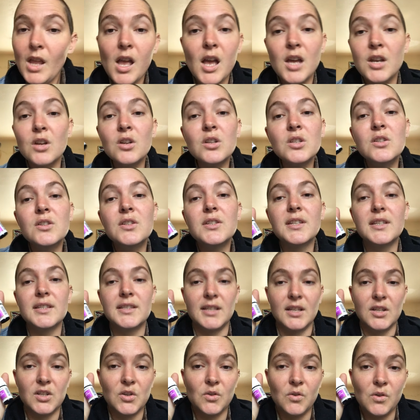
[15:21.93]
I don't use
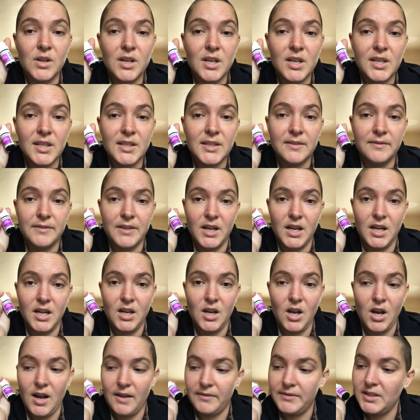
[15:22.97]
essential oils very
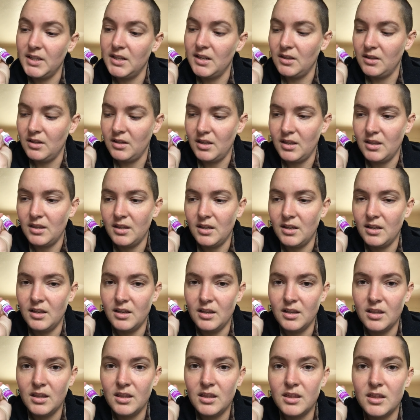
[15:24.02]
often other than
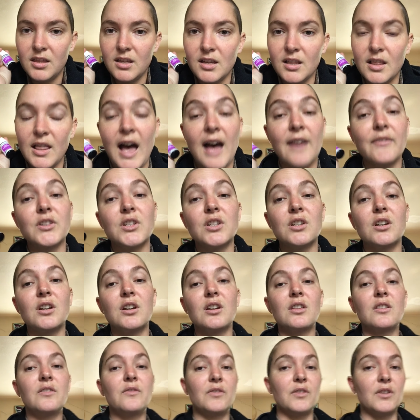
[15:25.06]
the
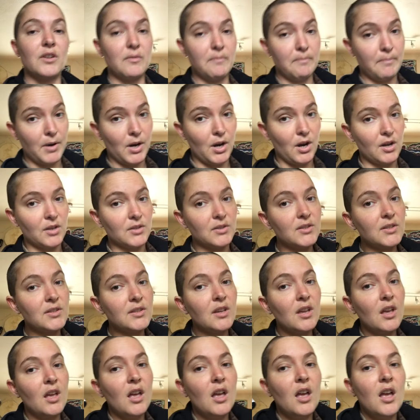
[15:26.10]
lavender for burns.
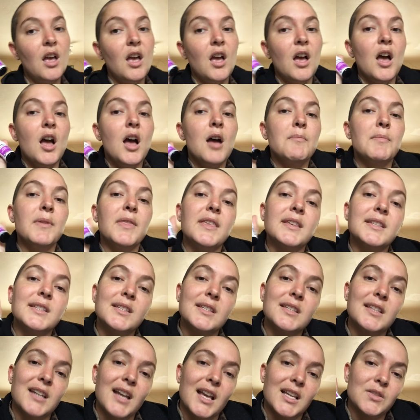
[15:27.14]
But this
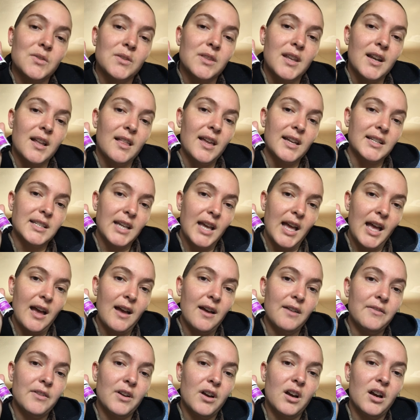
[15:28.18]
is a nice one that I like to
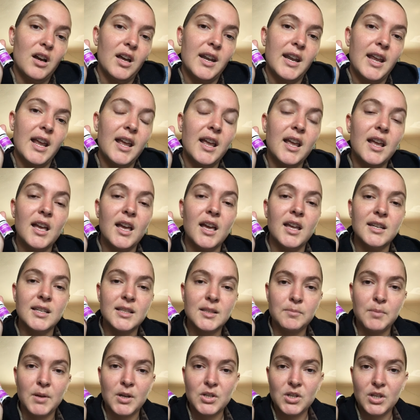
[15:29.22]
have on hand,
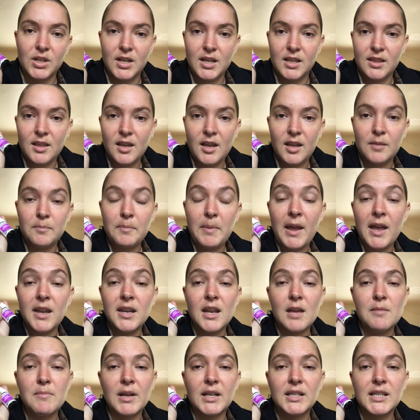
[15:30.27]
especially in like
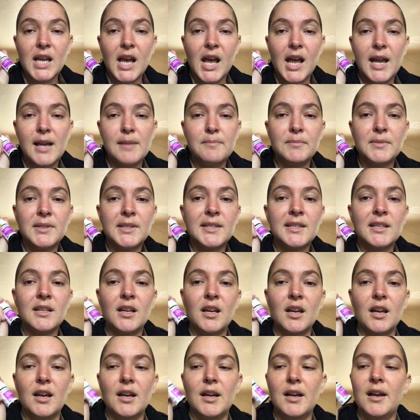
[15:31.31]
pandemic times.
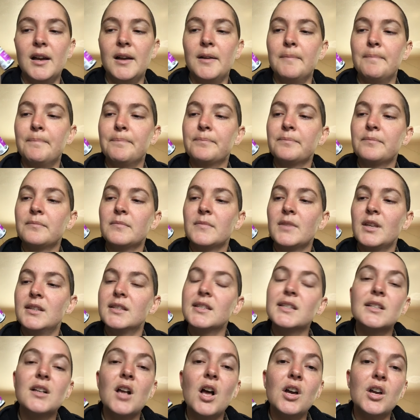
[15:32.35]
This
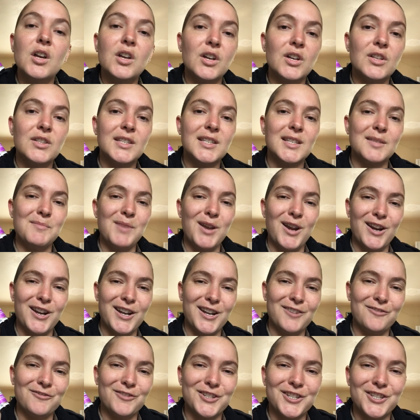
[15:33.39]
is called Good
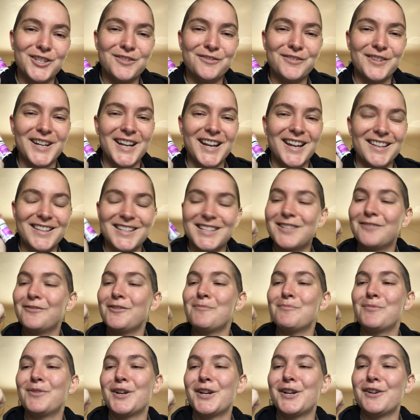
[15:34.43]
Samaritan, which is funny. This is
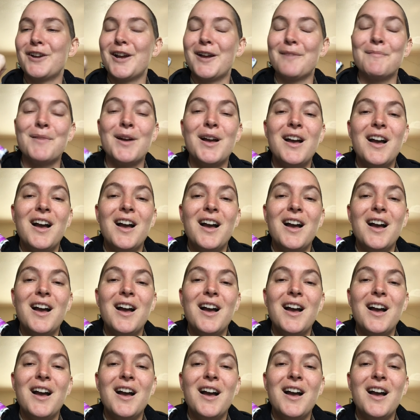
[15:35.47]
from Pranaram.